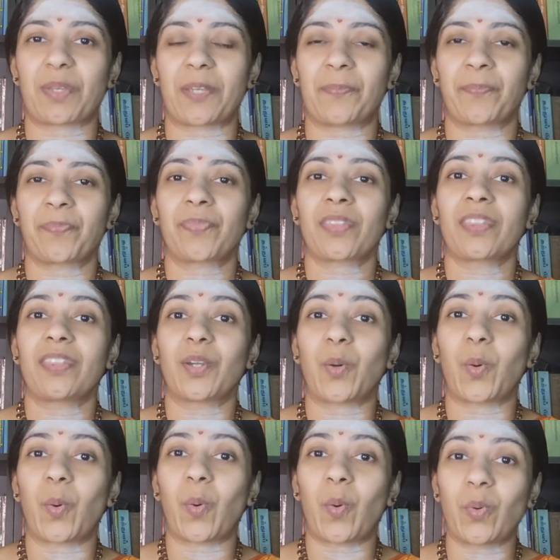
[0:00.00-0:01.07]
me, the
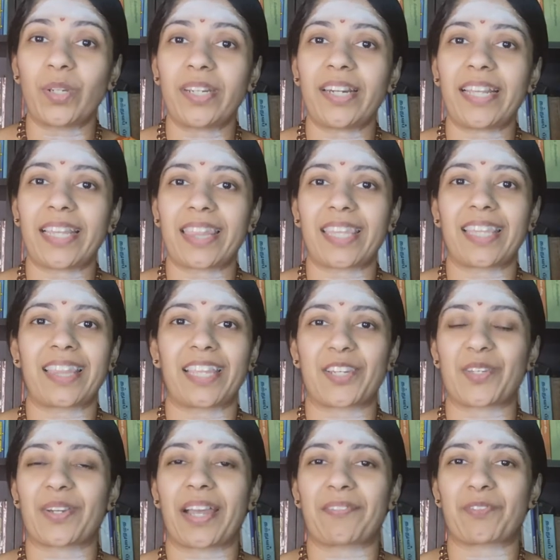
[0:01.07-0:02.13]
only thing
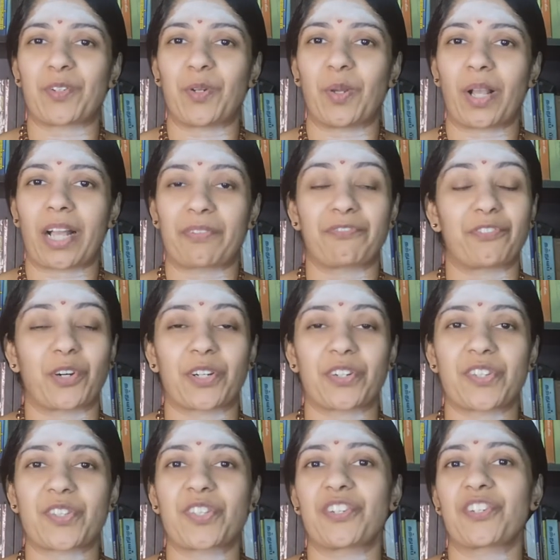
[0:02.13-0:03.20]
that you have to look up for
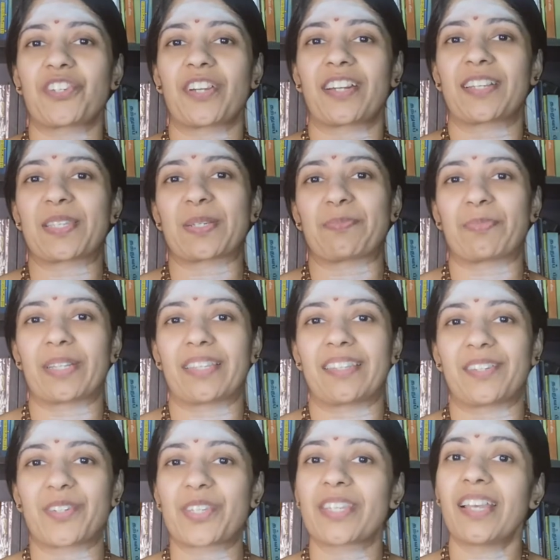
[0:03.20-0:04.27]
is Thiruñana
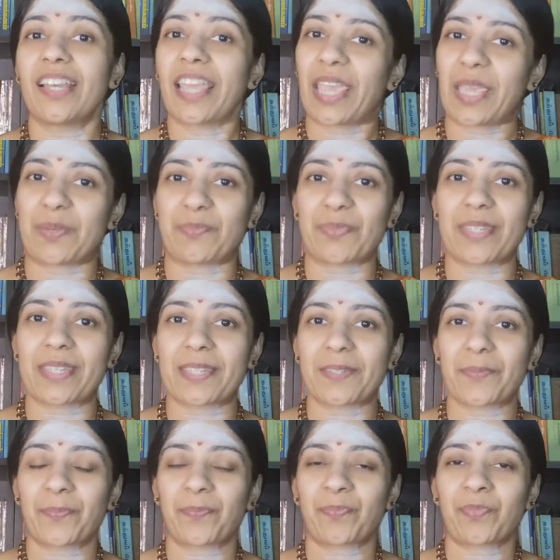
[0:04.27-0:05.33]
Sambandhar's hymns.
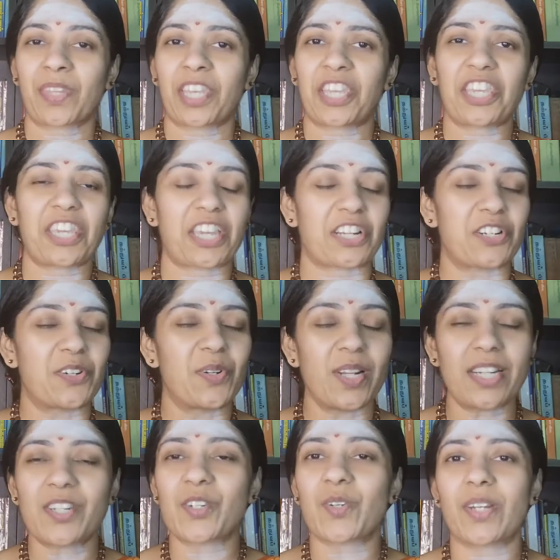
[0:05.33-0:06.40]
He had
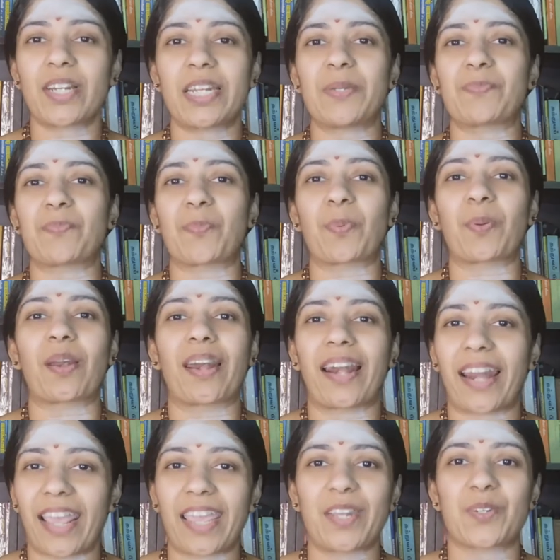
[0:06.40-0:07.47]
literally
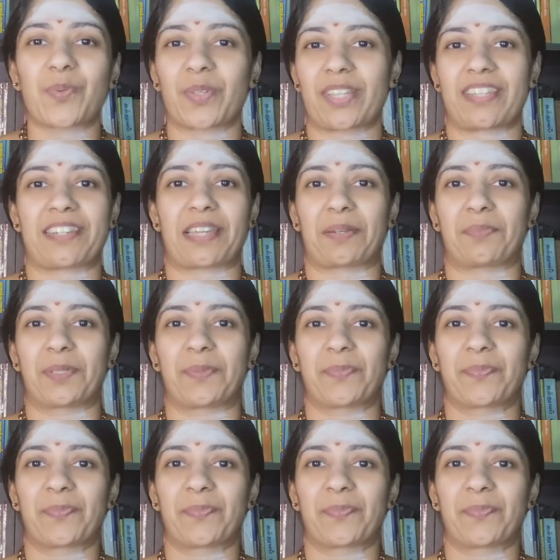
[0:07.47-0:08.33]
played with Tamil.